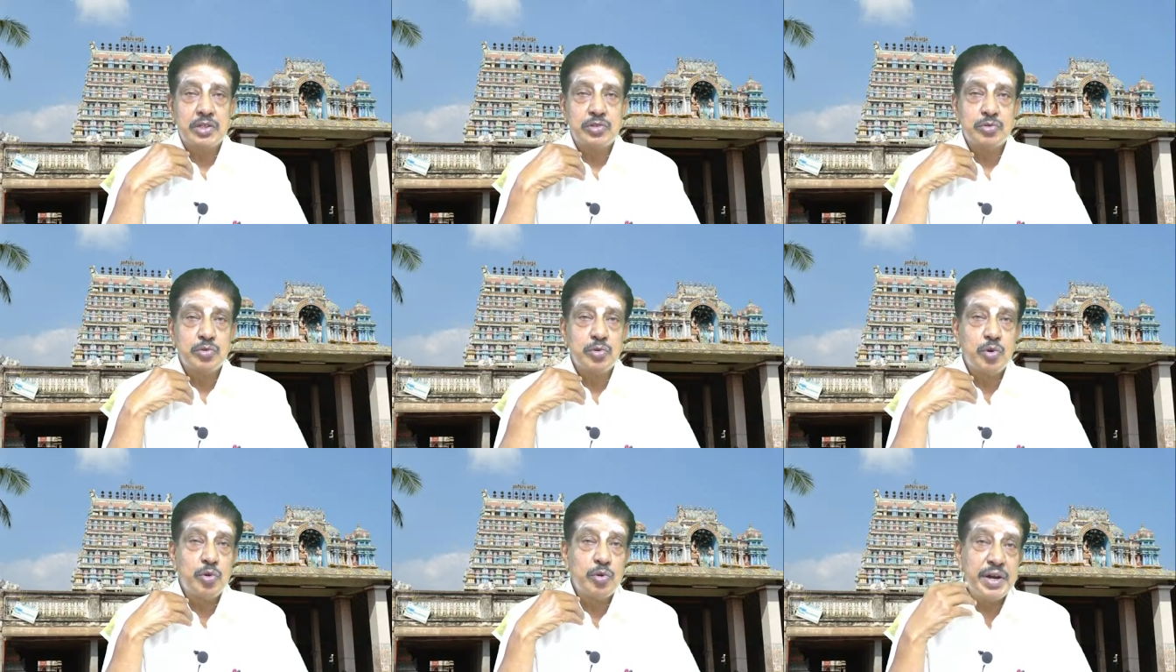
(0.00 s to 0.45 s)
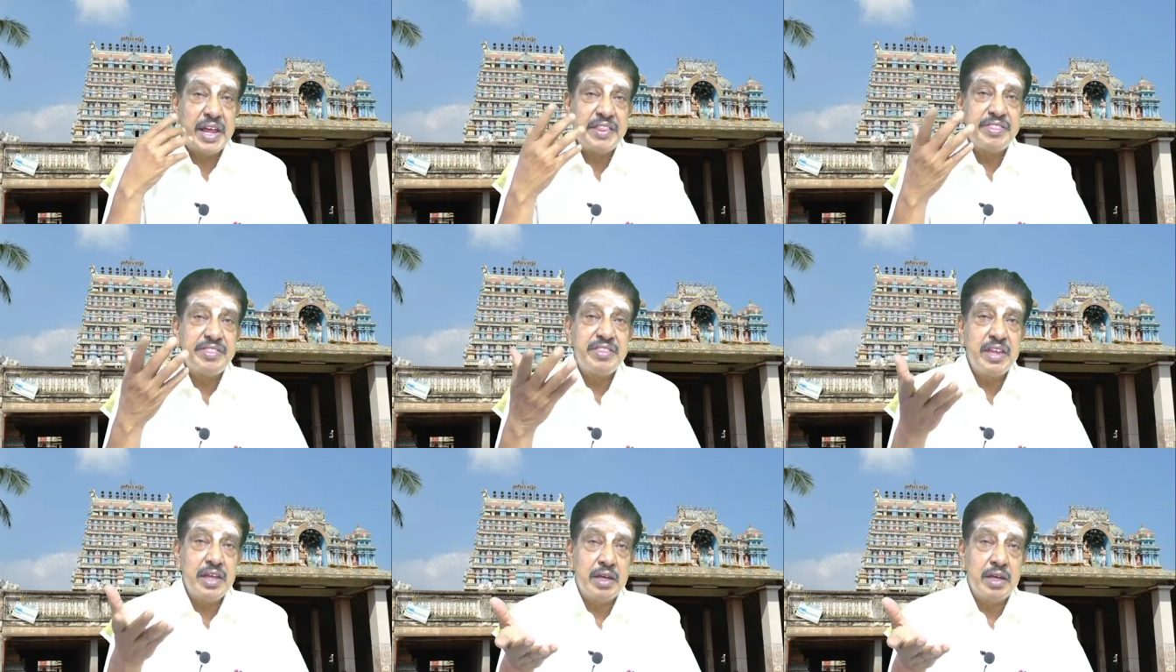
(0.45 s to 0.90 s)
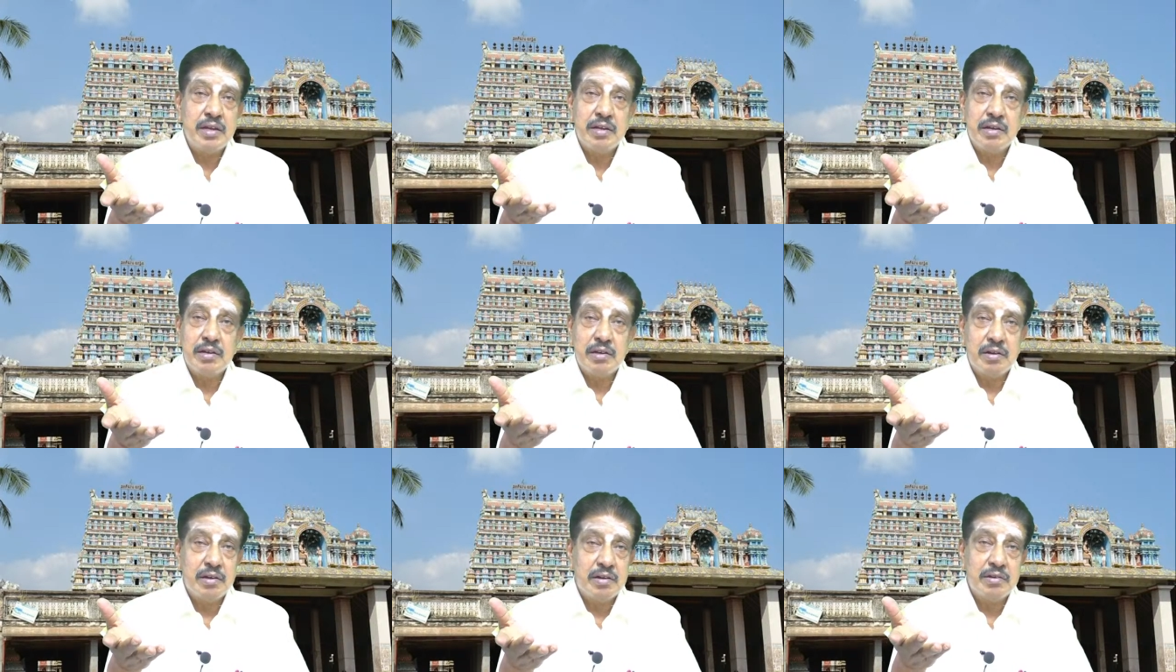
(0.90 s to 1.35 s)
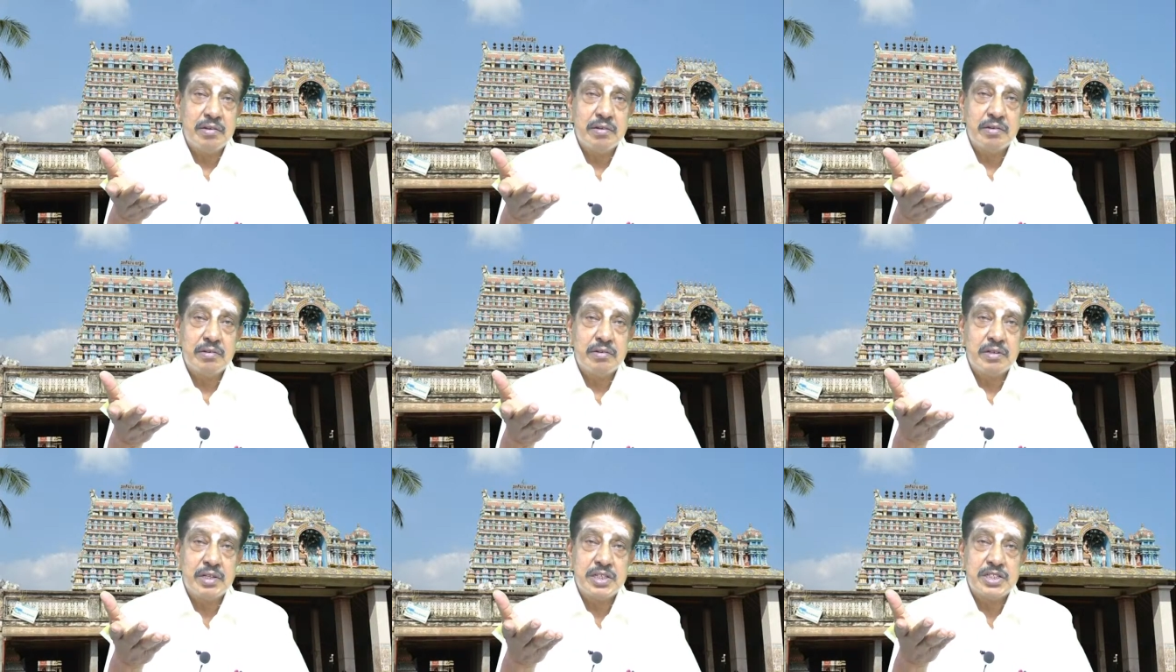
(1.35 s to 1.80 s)
no Nandi
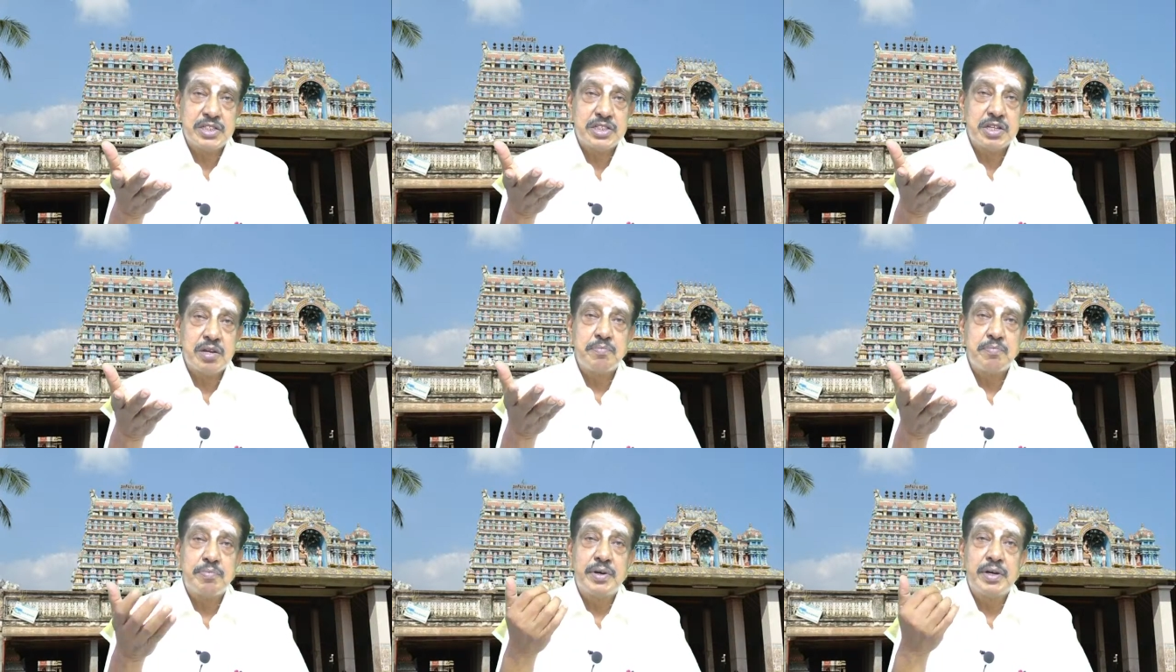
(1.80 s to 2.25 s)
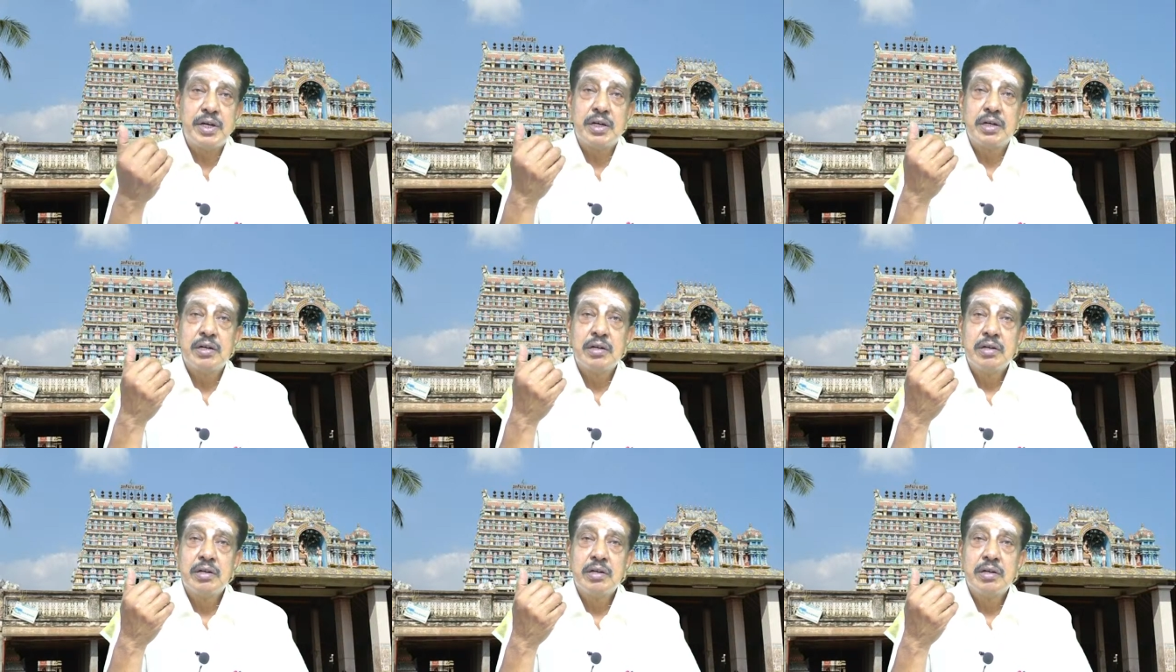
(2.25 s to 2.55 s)
in this temple,